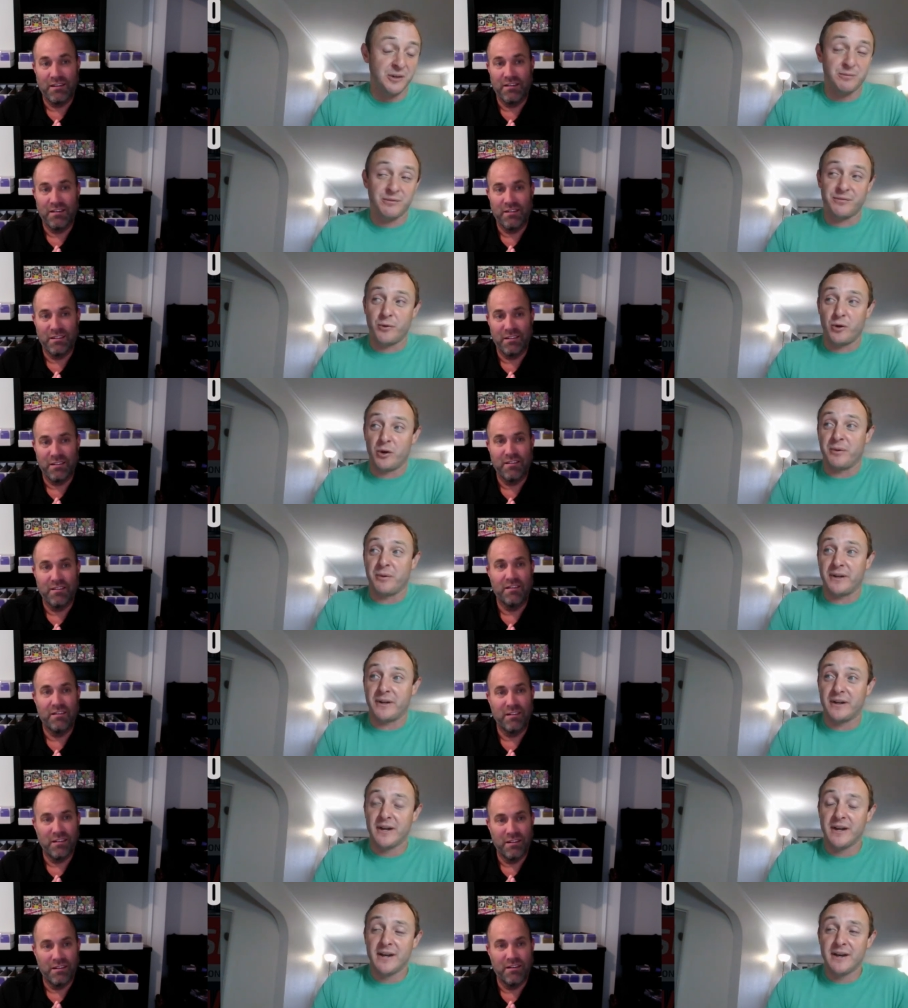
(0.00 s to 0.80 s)
Speaker 1: before,
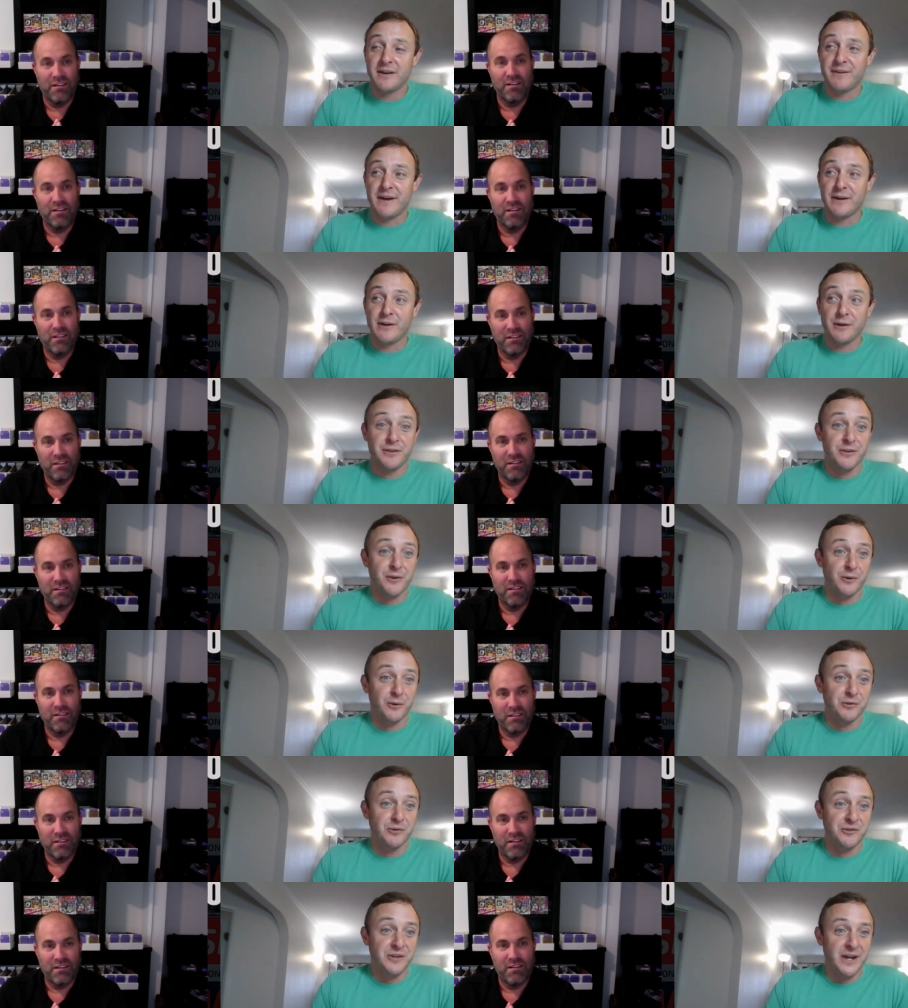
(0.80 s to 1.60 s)
but found out
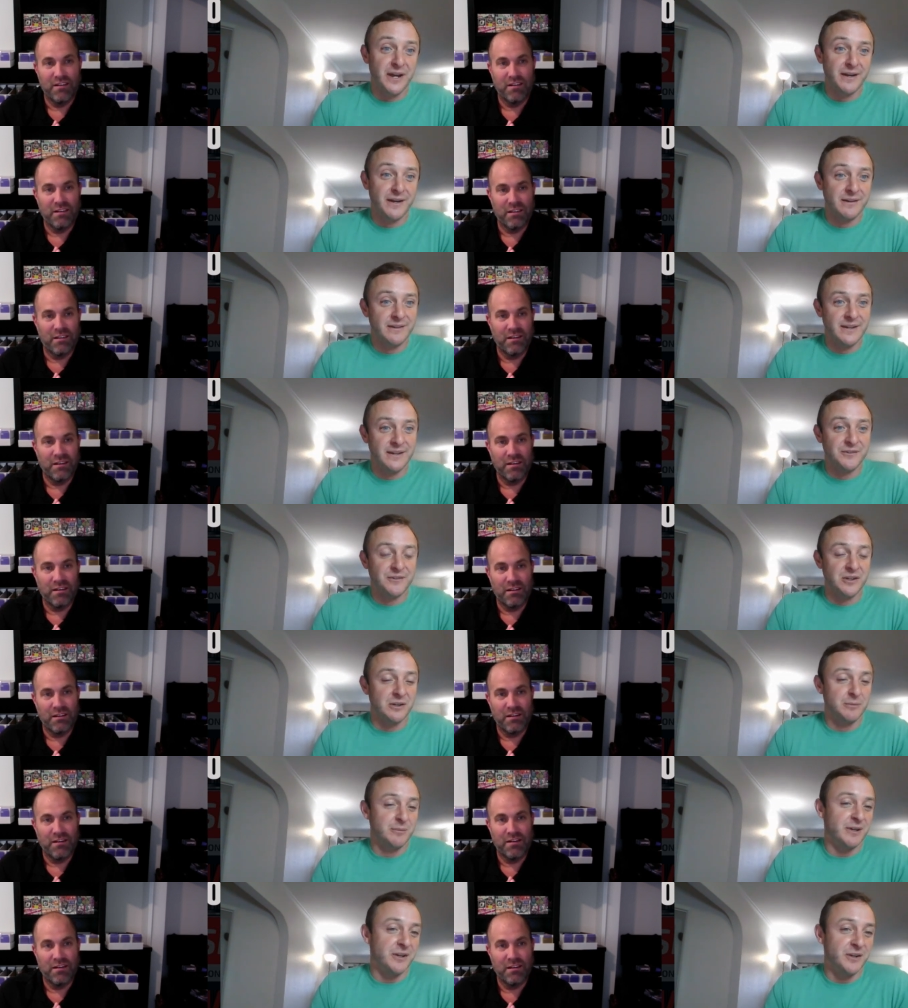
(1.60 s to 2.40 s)
Thursday is
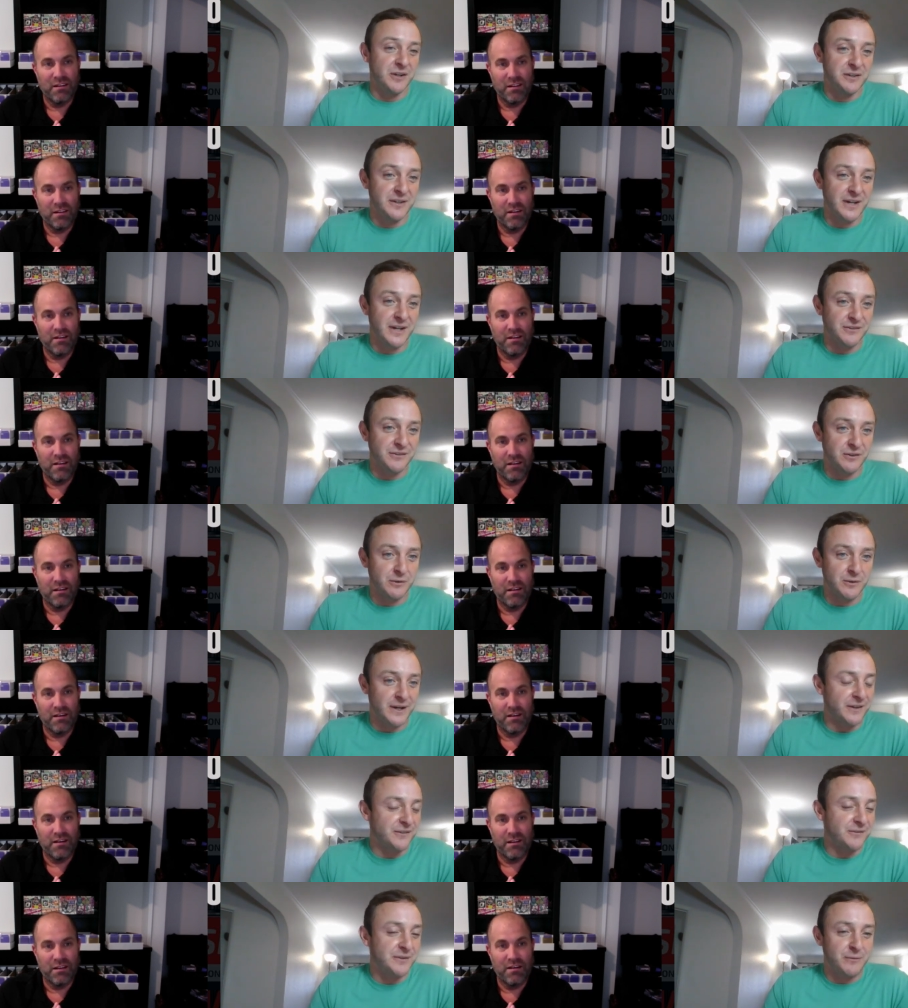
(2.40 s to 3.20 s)
going to be a good night
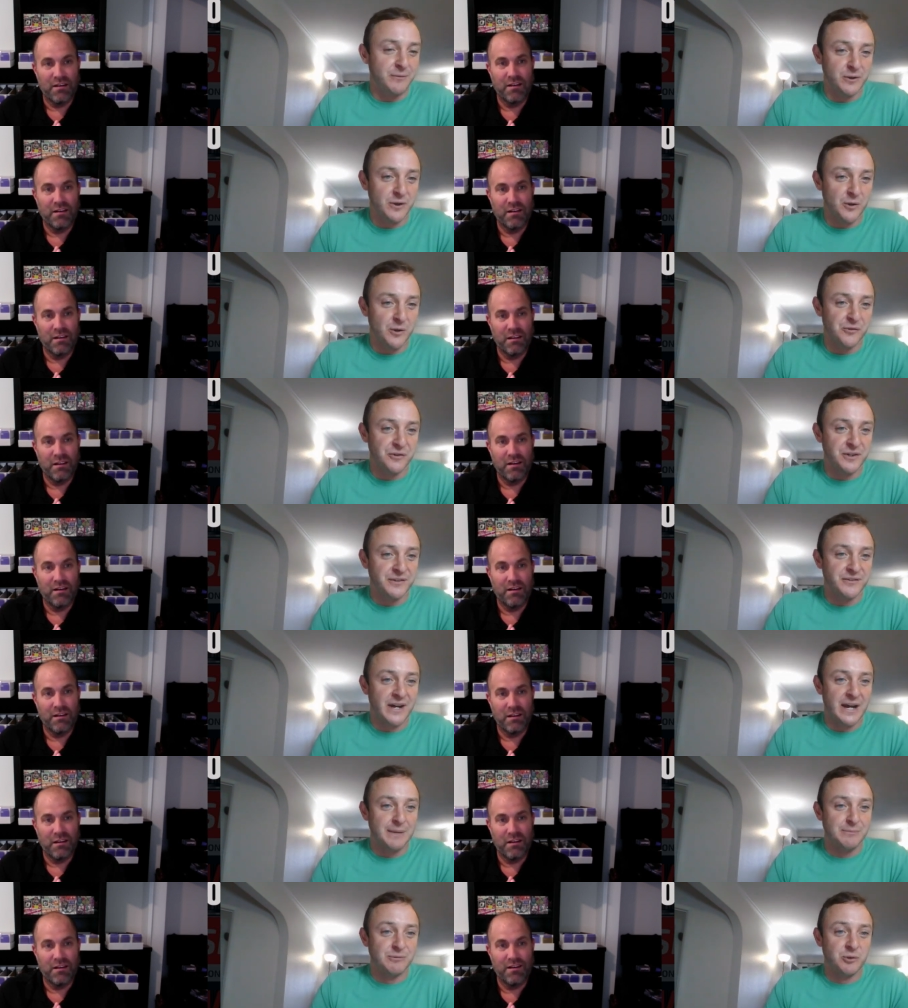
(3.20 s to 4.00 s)
too. I guess everyone goes into
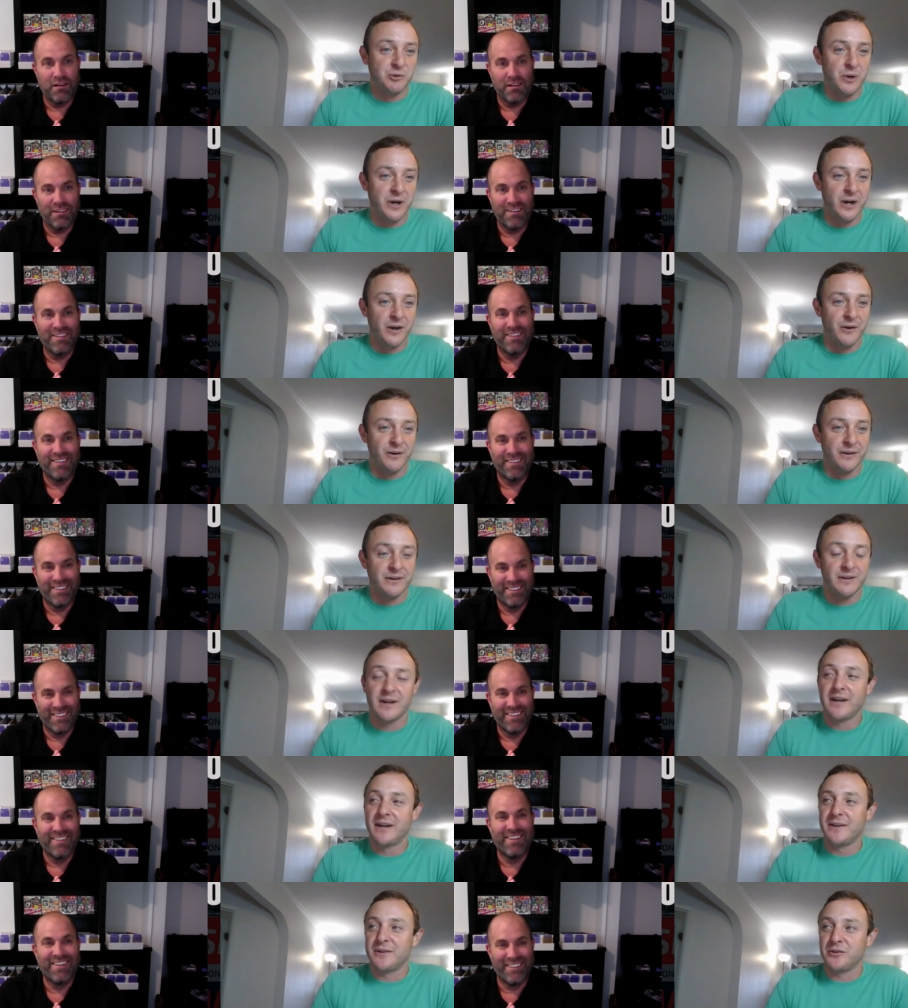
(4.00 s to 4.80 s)
Times Square and
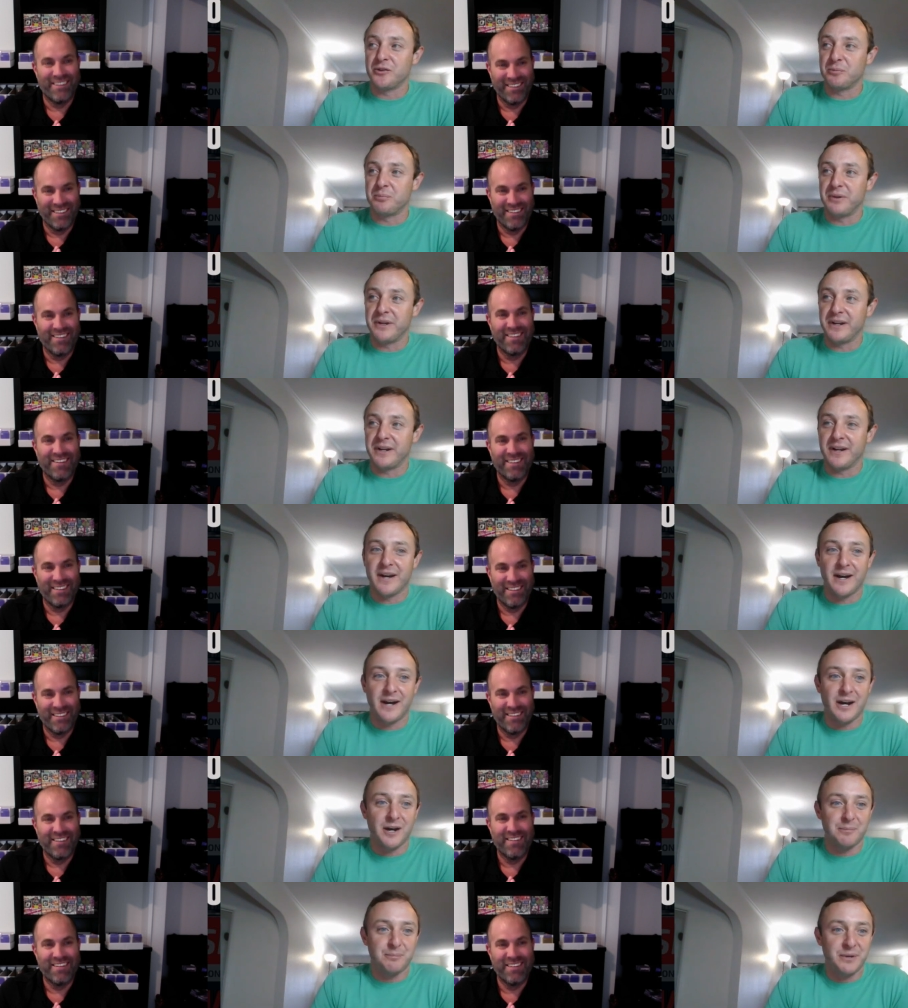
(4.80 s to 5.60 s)
there's a big
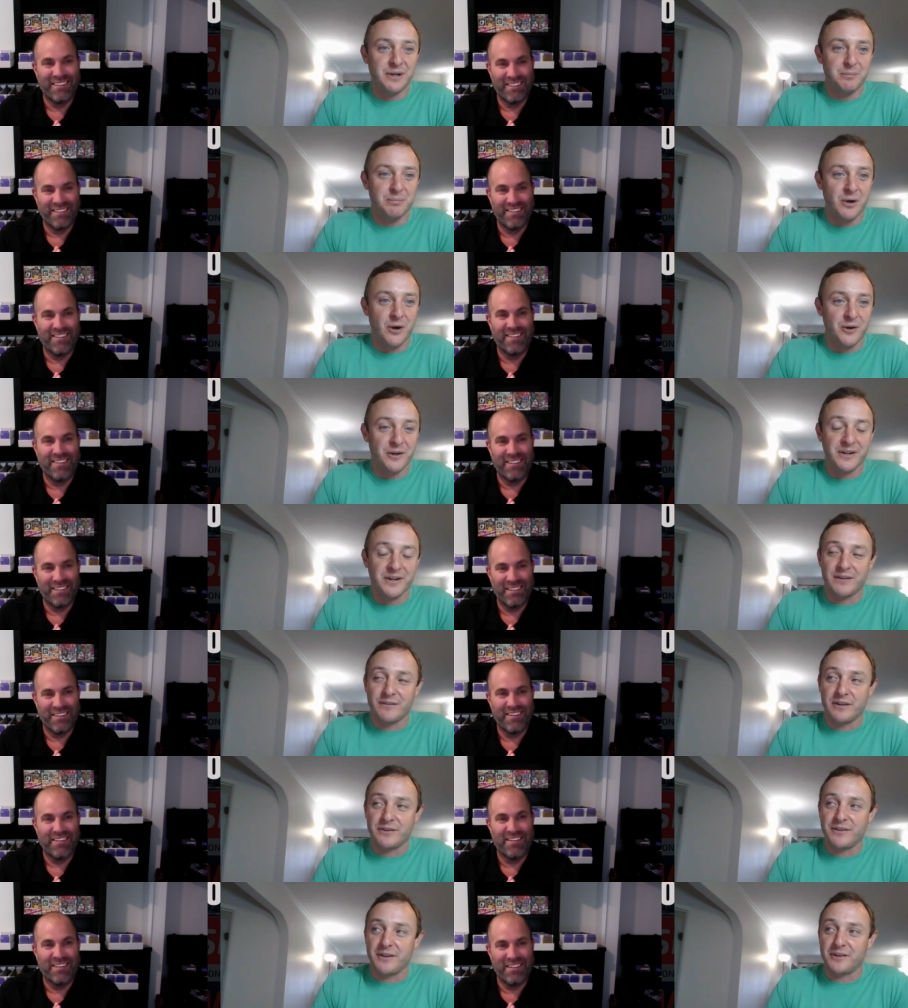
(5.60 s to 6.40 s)
uh big party and
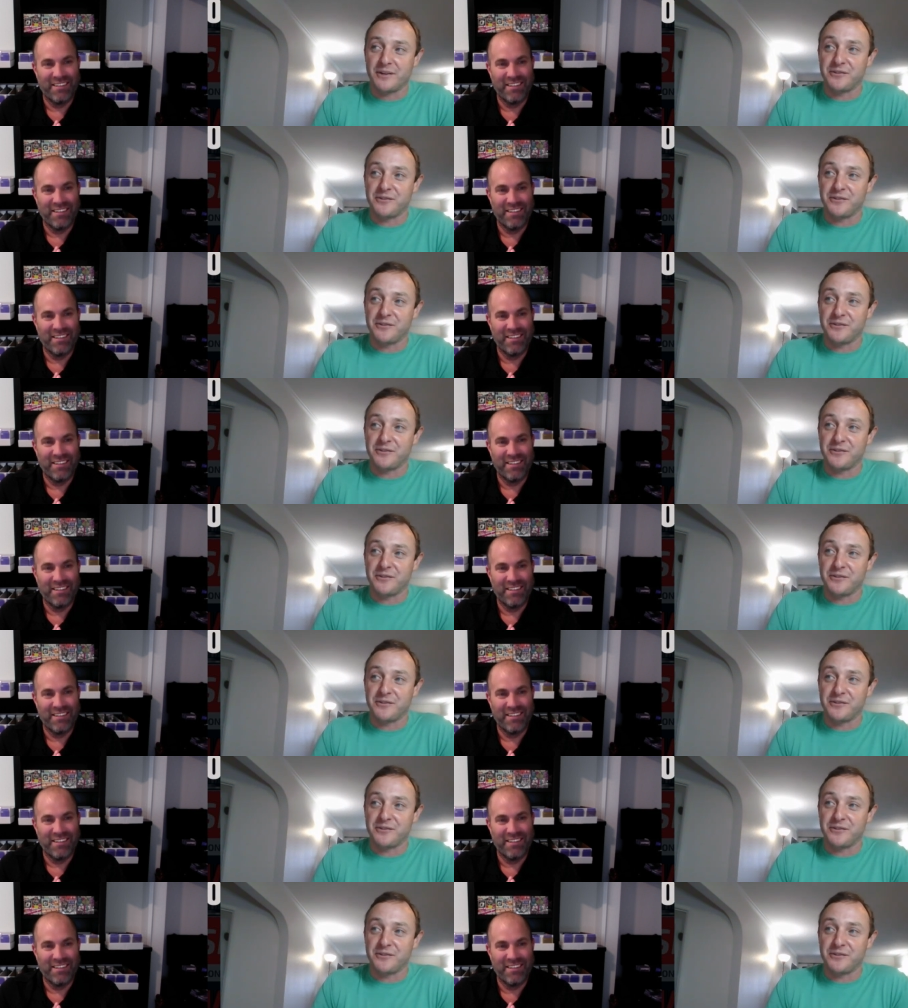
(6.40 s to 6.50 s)
everything.